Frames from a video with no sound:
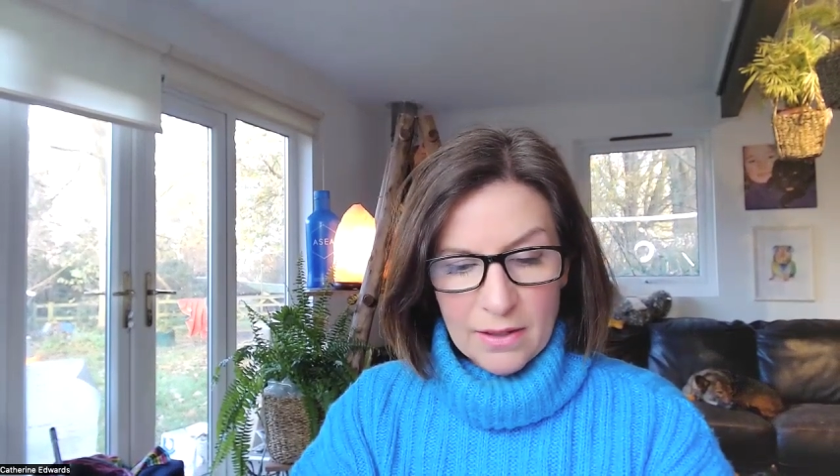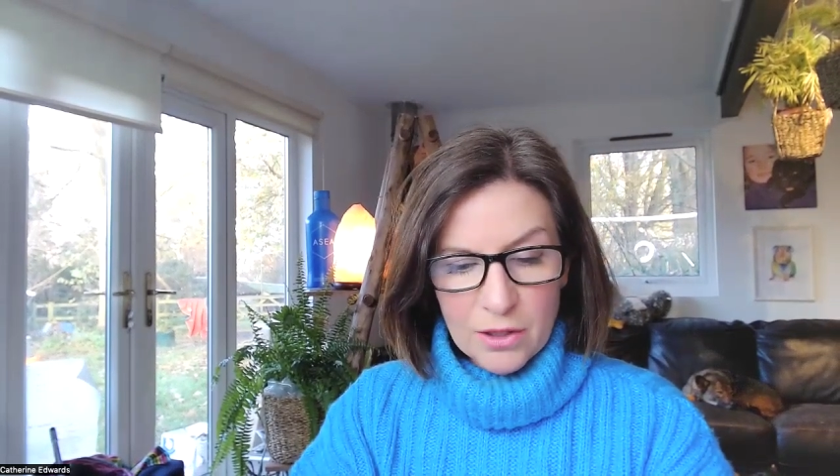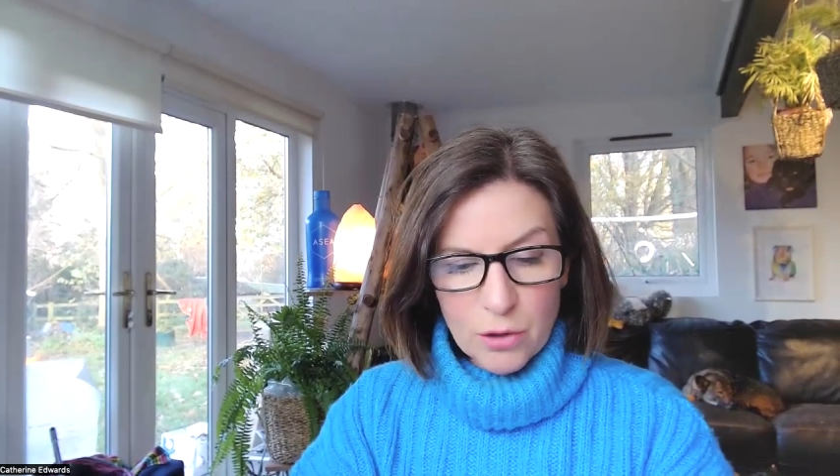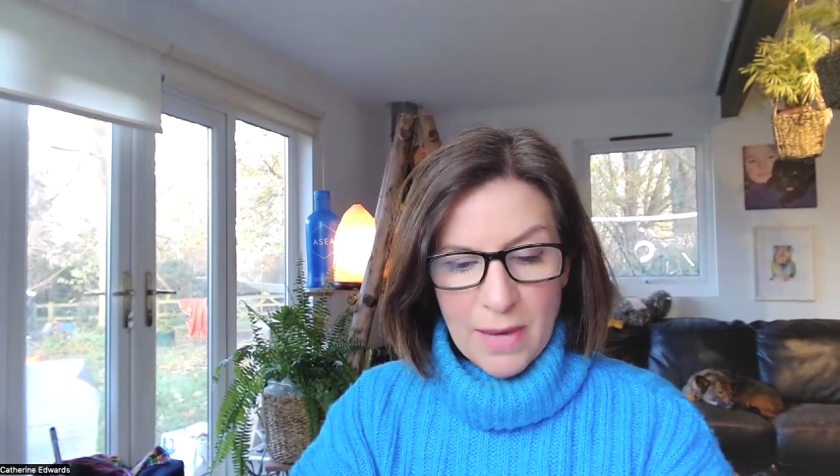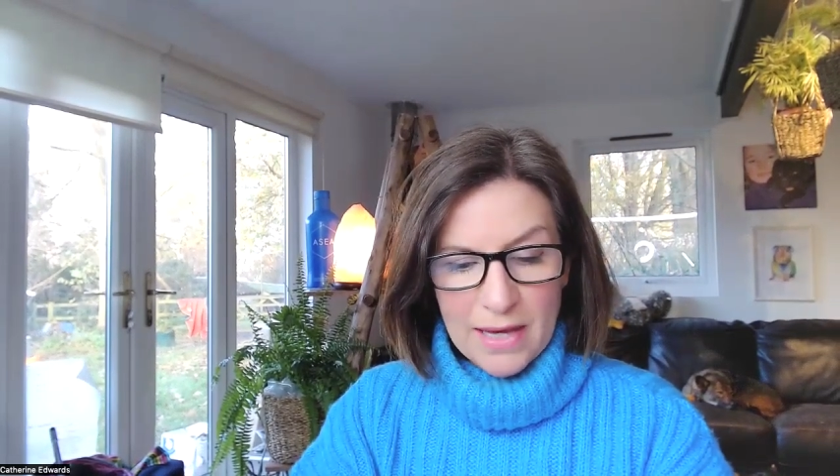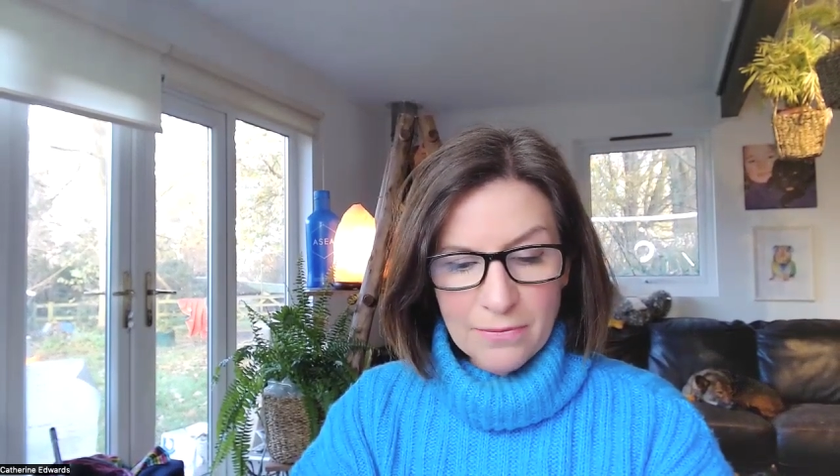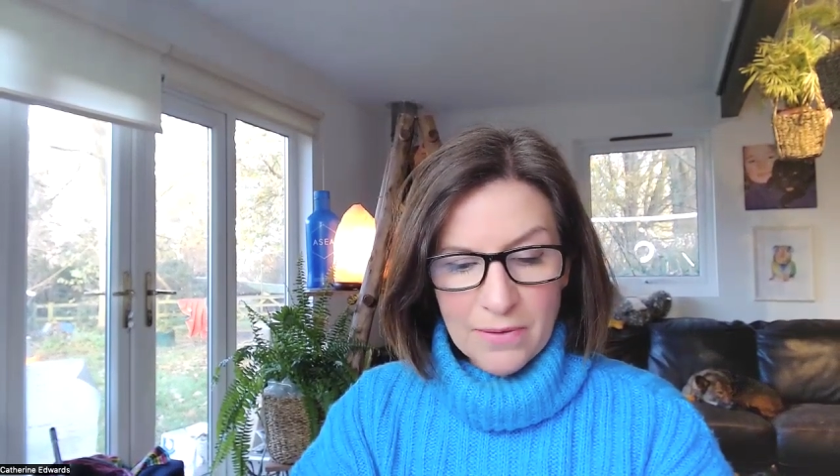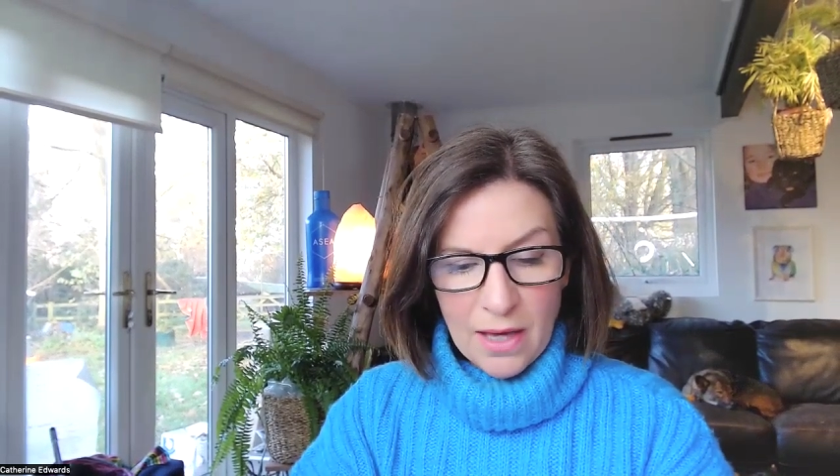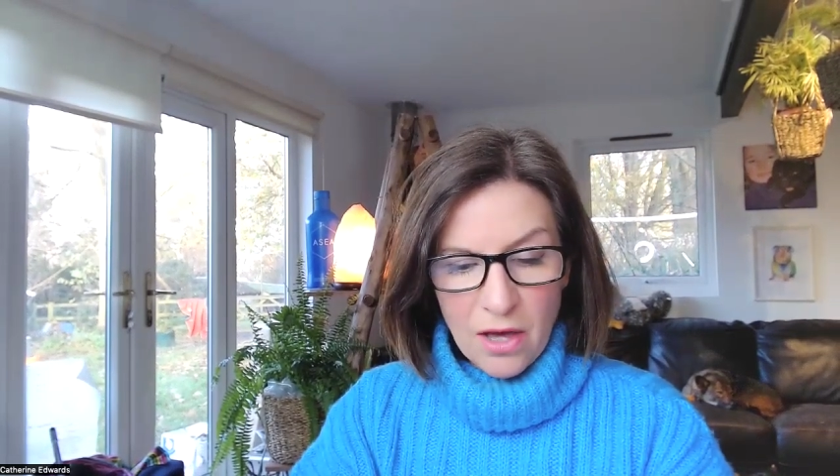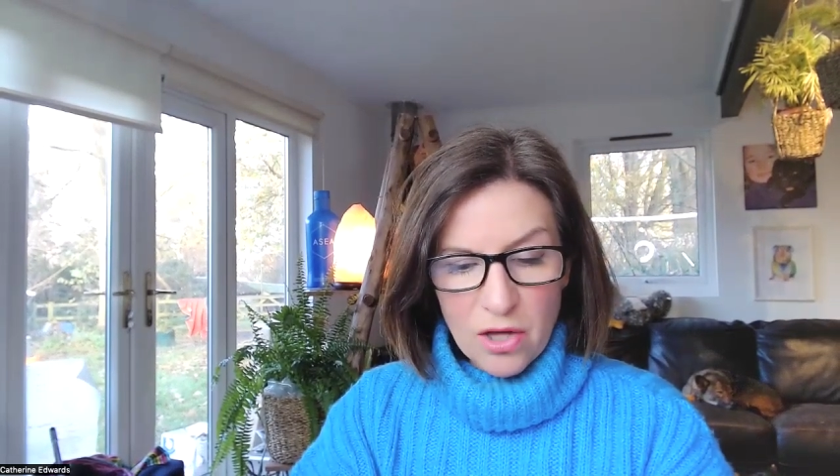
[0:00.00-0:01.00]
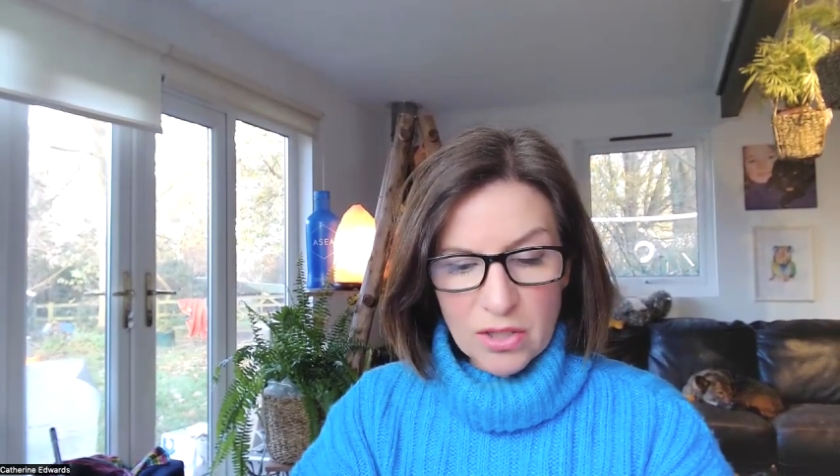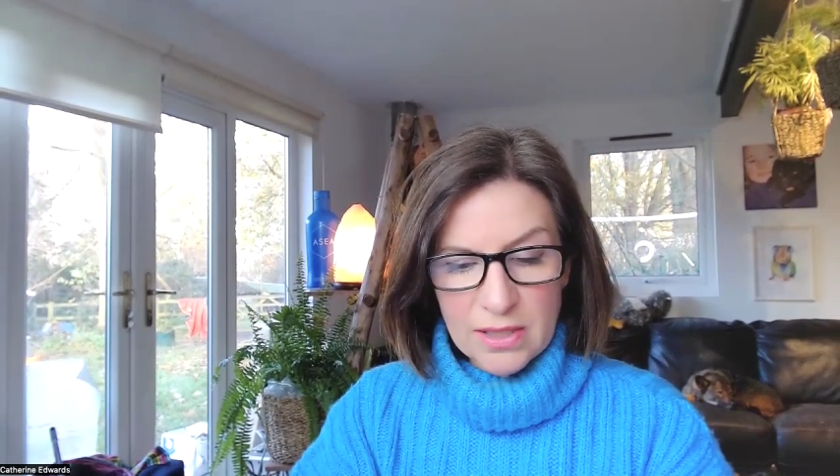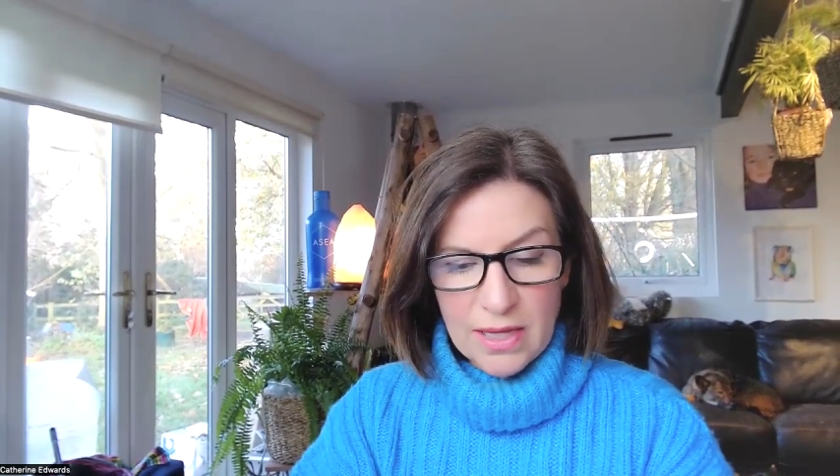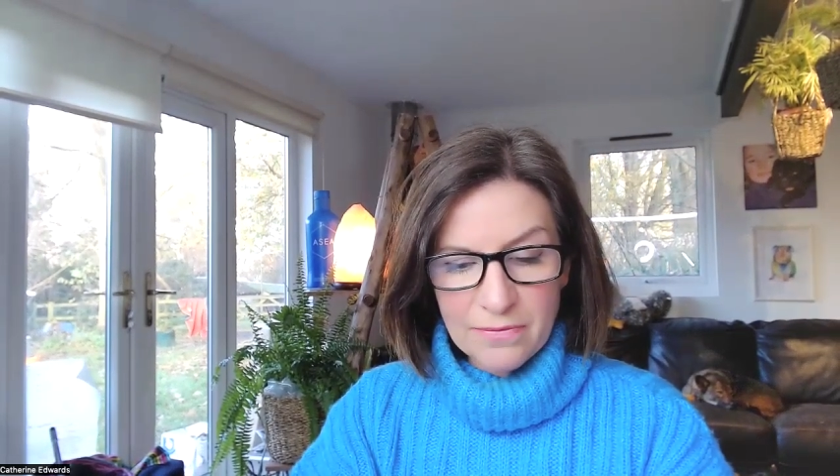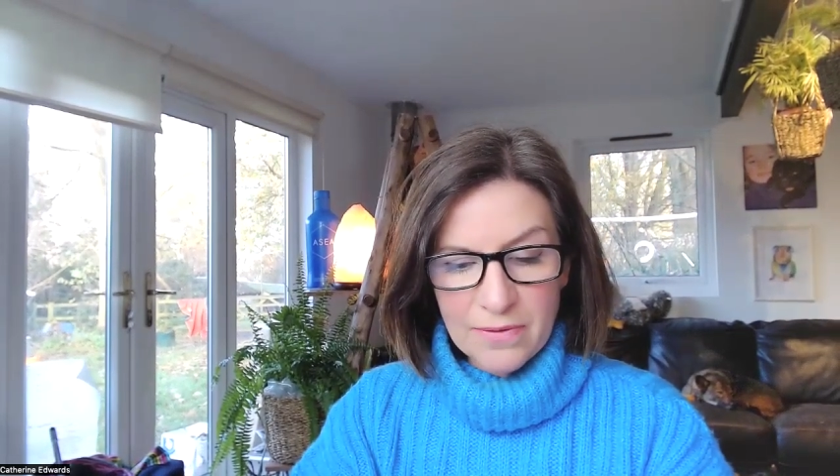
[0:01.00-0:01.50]
you may fear
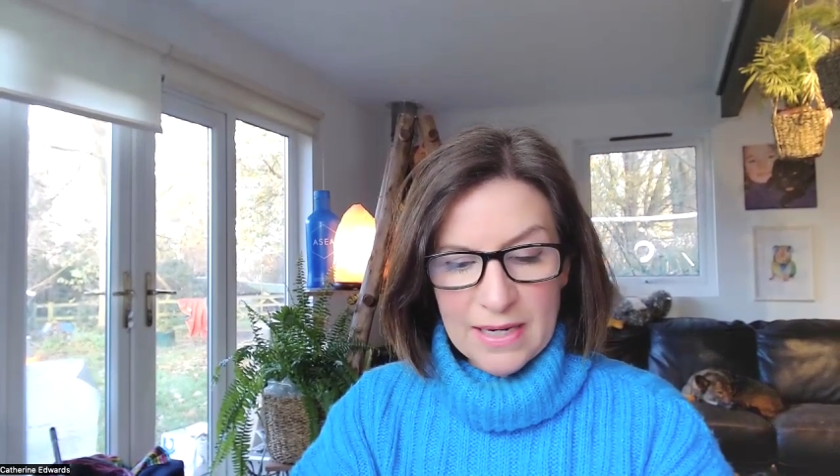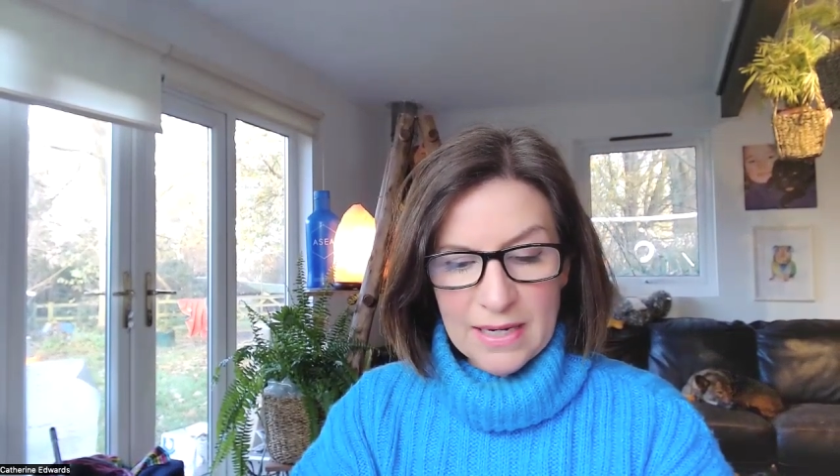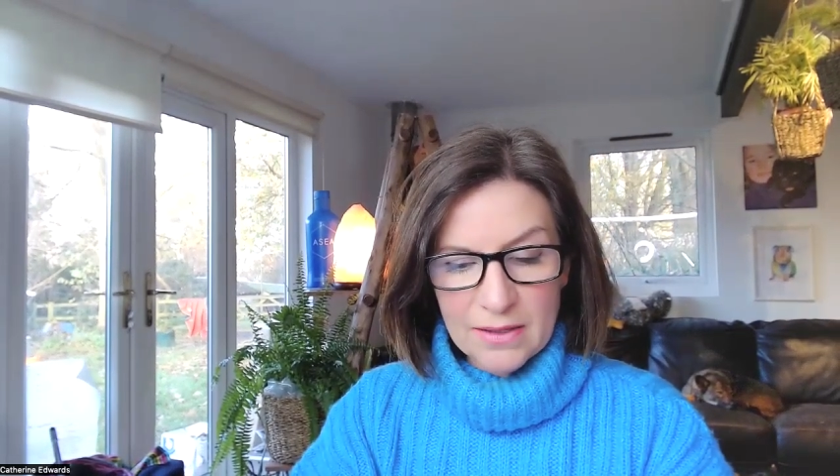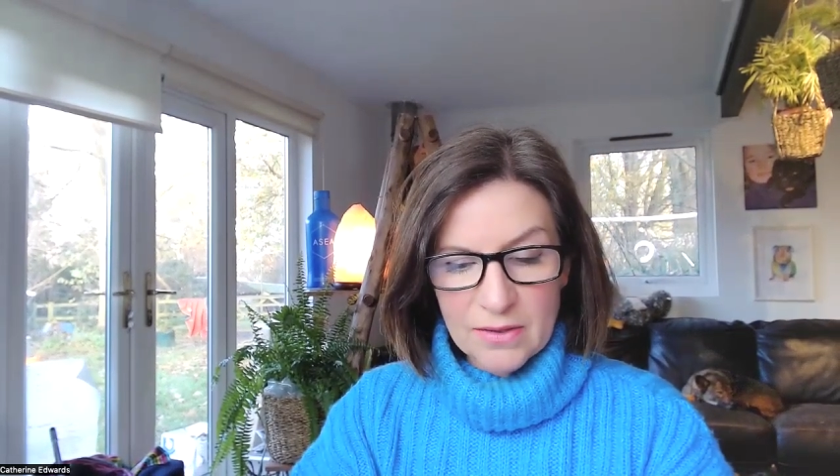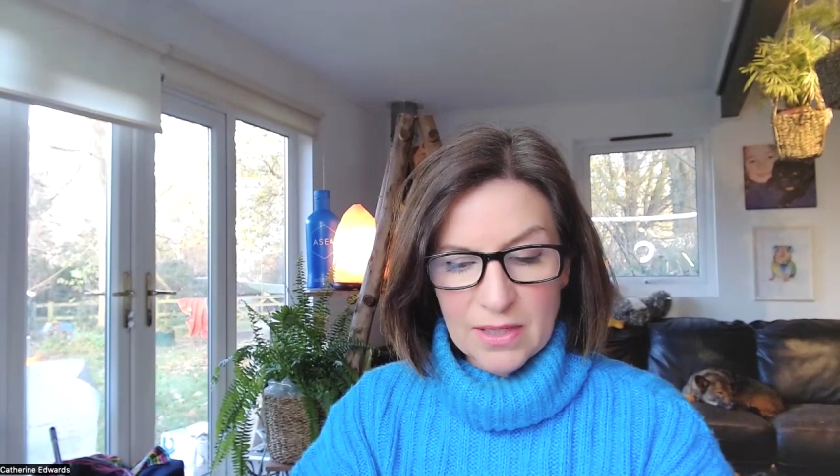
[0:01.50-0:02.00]
hurting their feelings